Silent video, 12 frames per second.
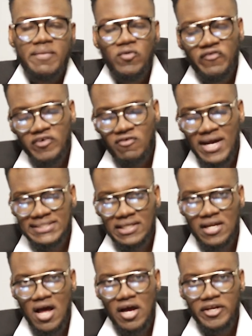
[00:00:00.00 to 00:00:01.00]
And moving right
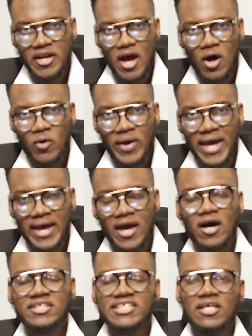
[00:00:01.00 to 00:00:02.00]
along, now a
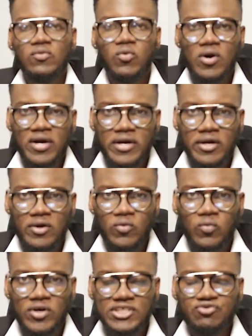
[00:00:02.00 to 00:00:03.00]
hotel worker
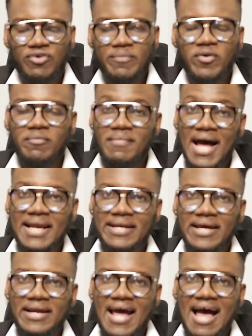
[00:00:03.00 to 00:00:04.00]
was
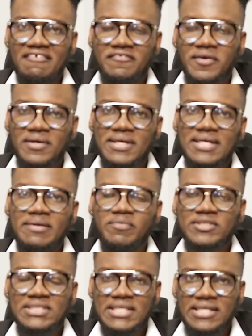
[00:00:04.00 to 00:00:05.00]
reprimanded after he
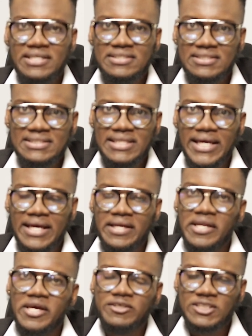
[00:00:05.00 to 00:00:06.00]
proceeded to sing
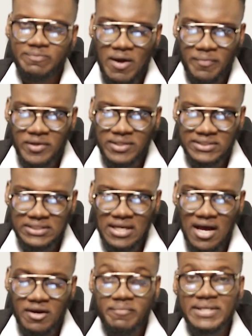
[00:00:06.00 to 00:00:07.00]
Ne-Yo's popular
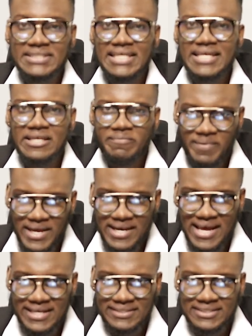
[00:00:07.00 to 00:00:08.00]
song Miss
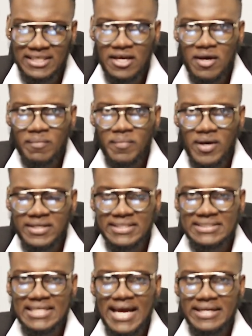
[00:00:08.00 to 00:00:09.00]
Independent, but
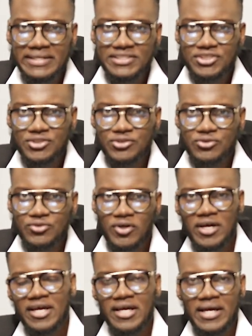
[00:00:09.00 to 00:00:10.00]
decided
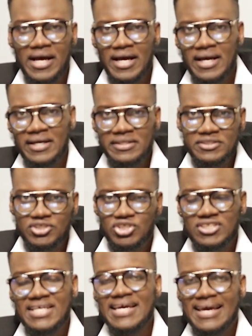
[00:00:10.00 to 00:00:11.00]
to uh,
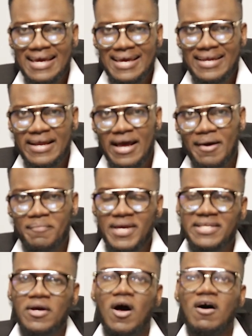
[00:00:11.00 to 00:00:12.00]
sneak in a
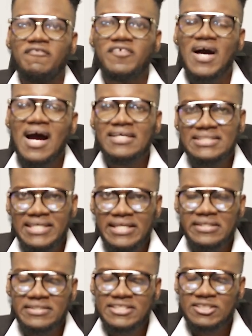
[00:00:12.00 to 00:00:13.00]
bit of
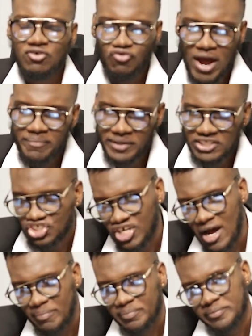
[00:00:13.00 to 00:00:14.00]
Kartel's ramping
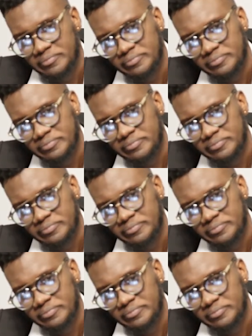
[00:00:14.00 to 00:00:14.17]
shop.